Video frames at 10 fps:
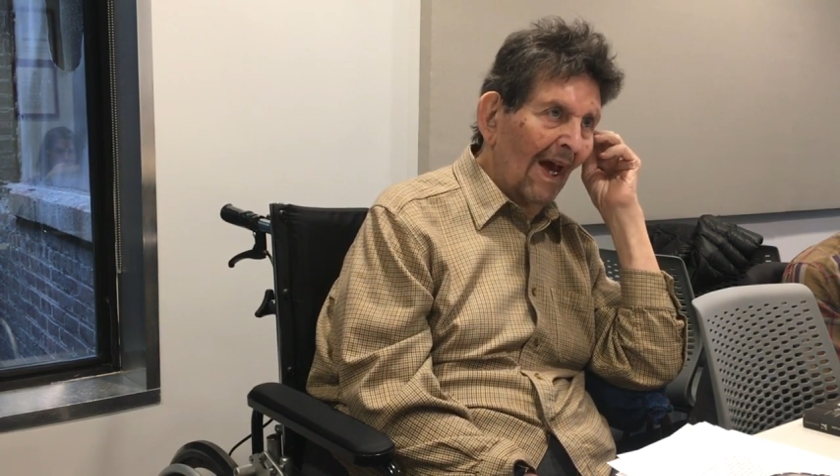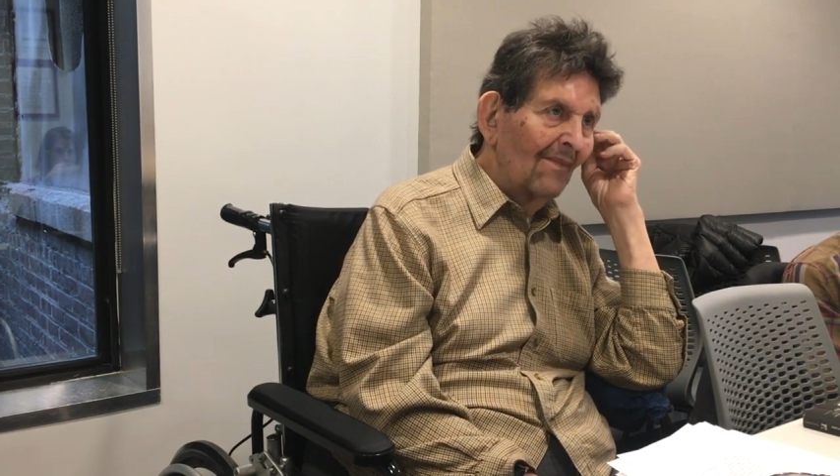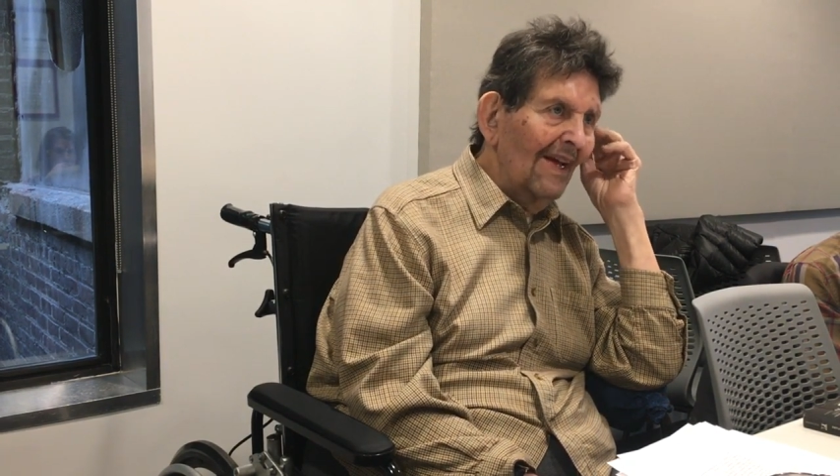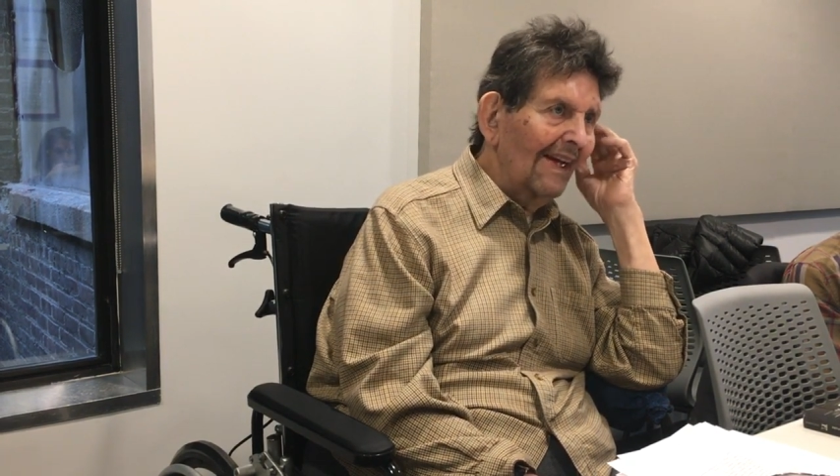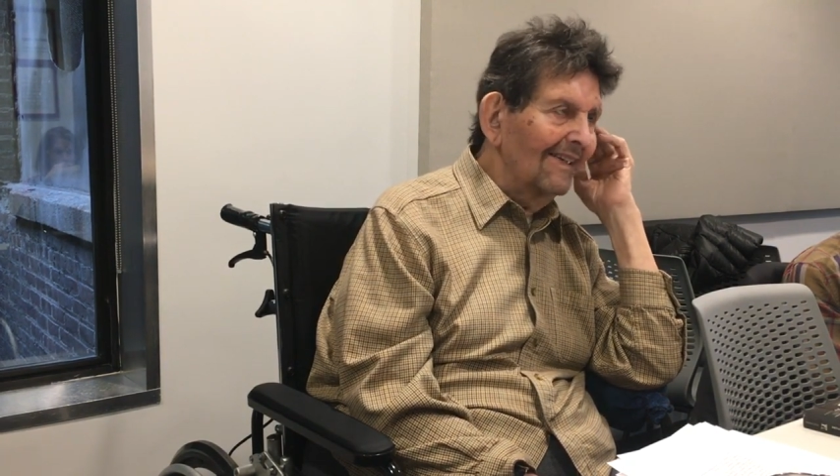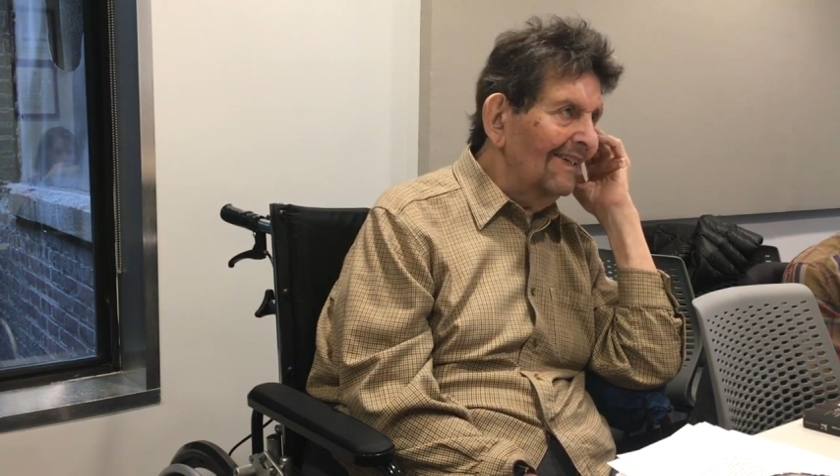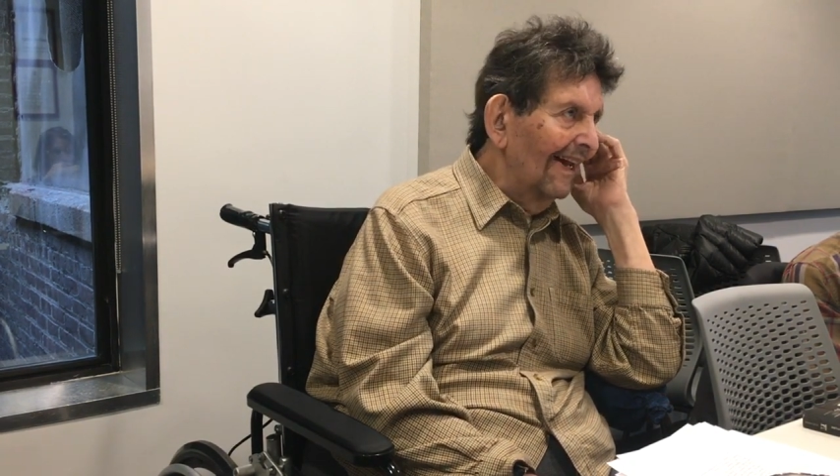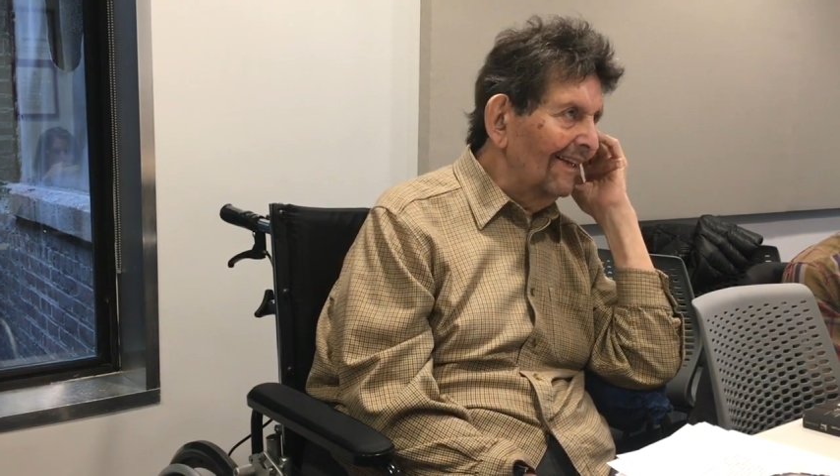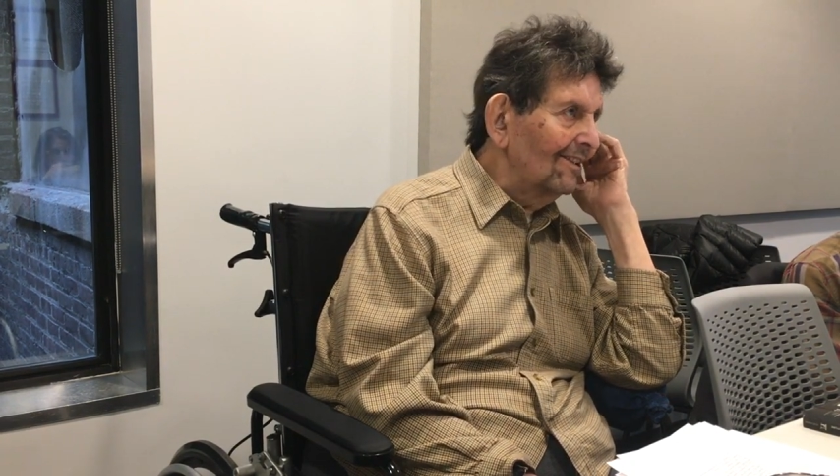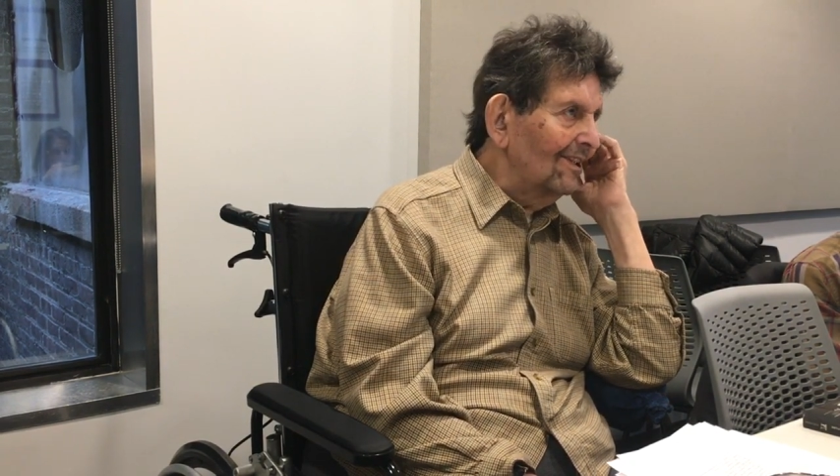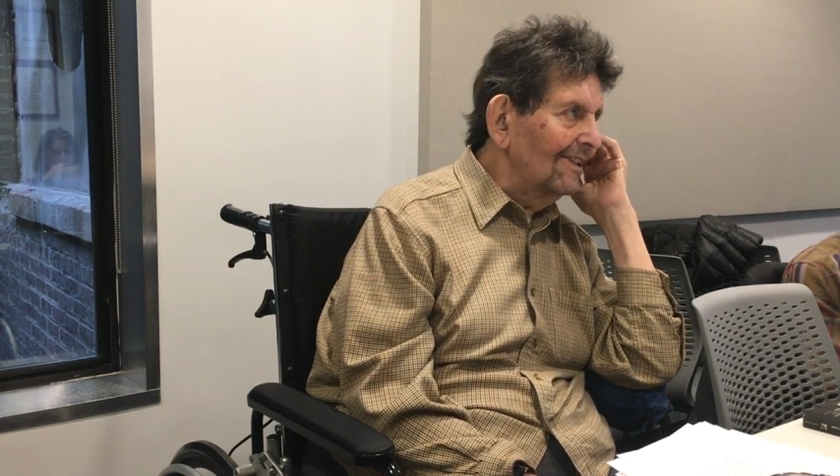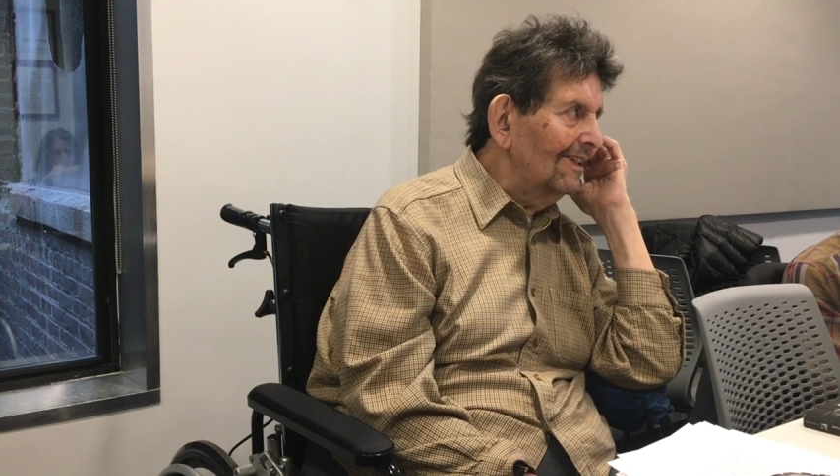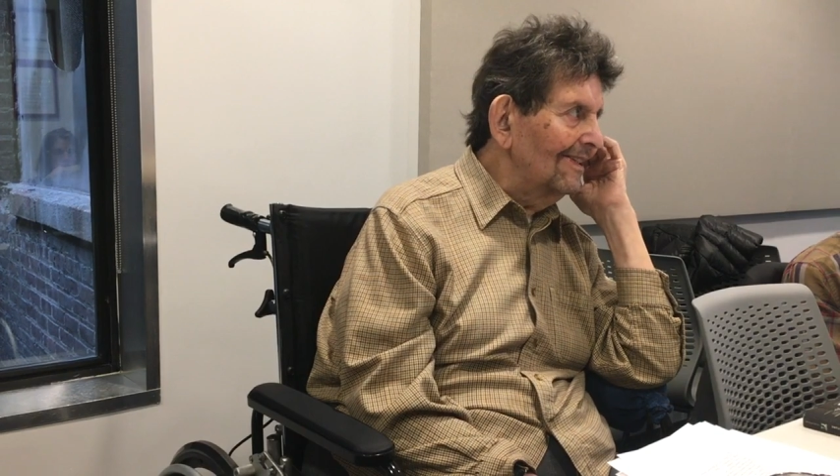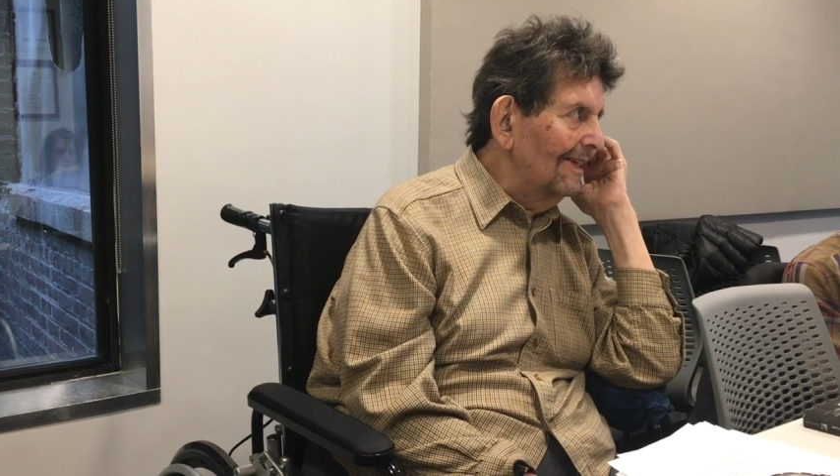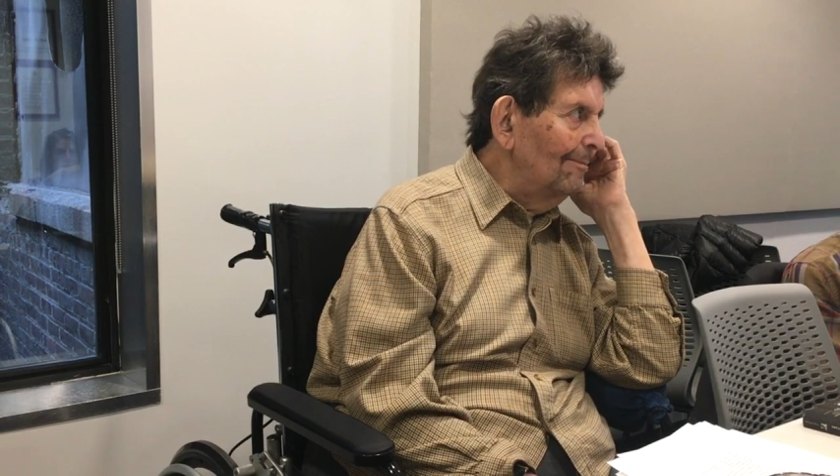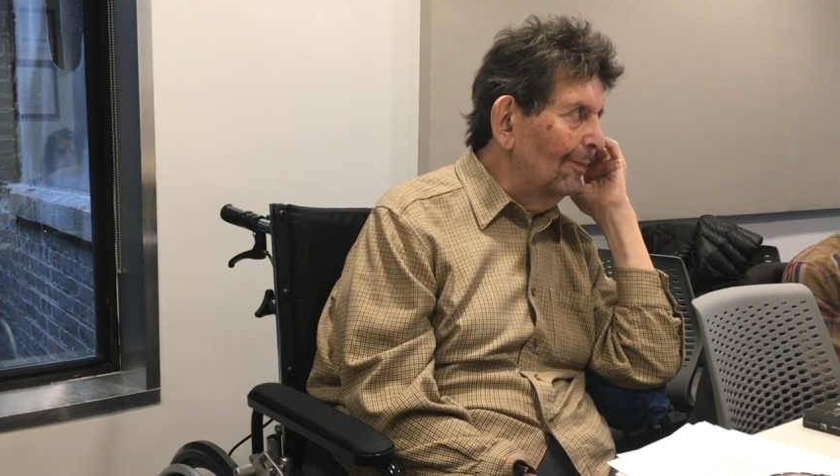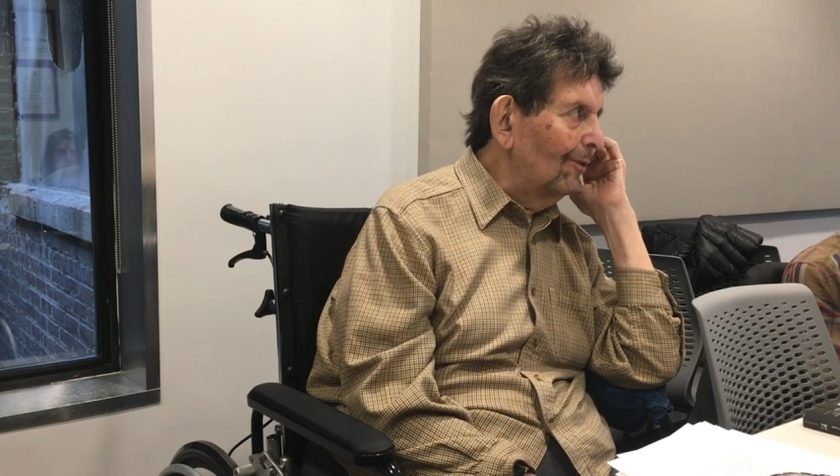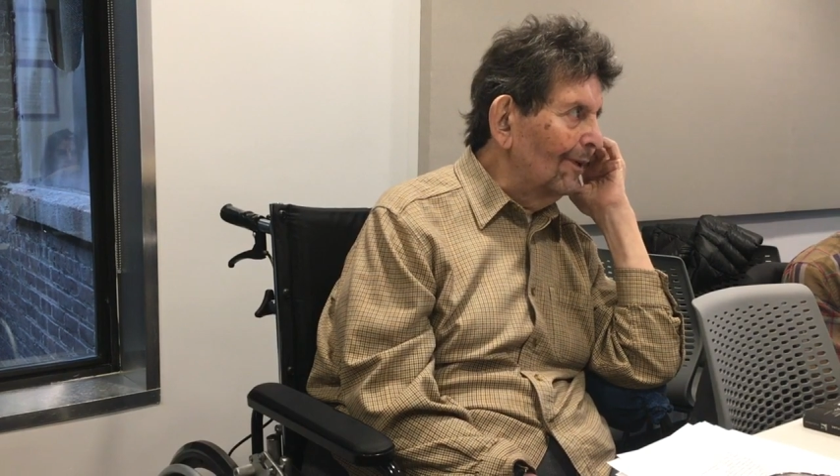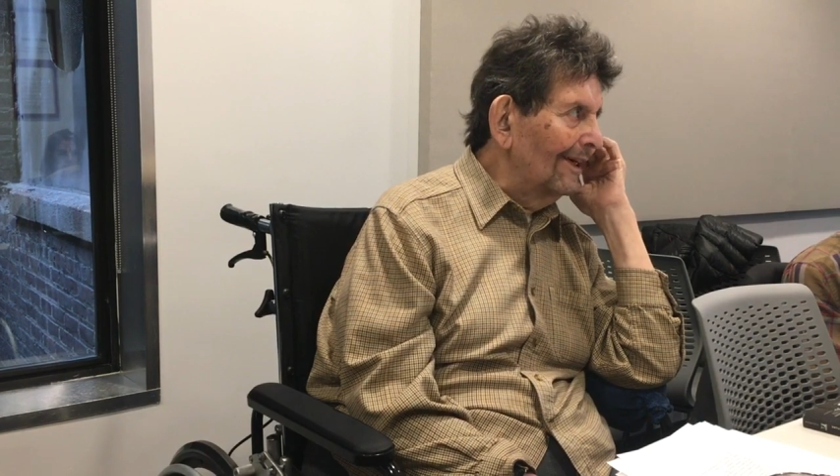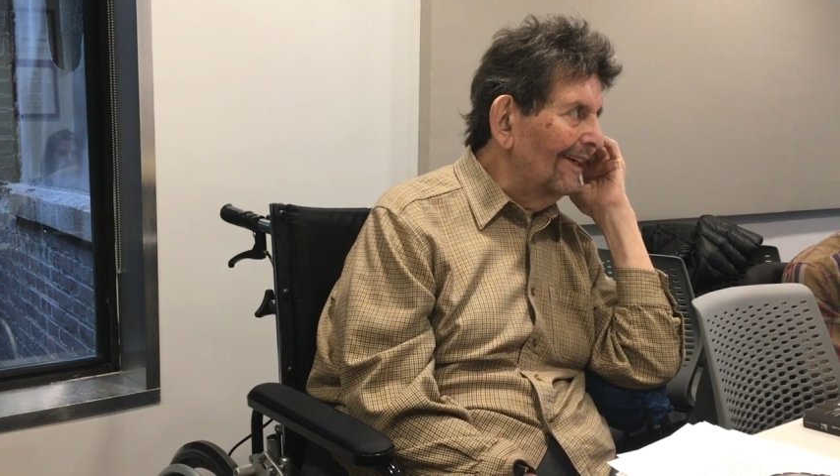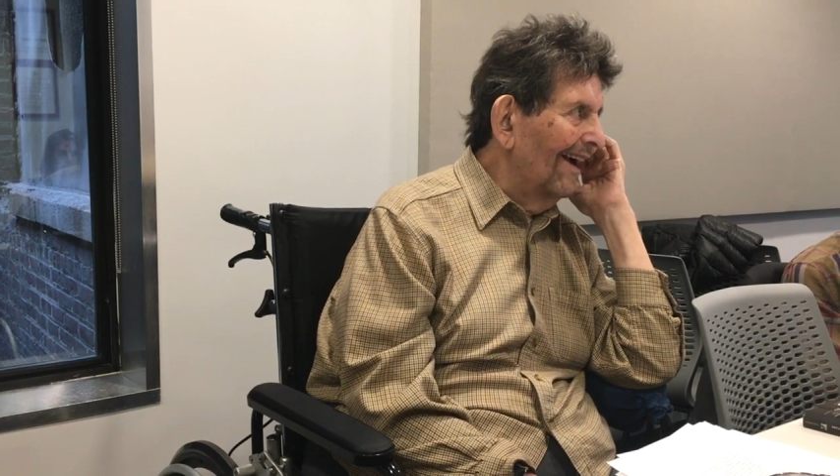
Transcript: and that intelligence is inborn.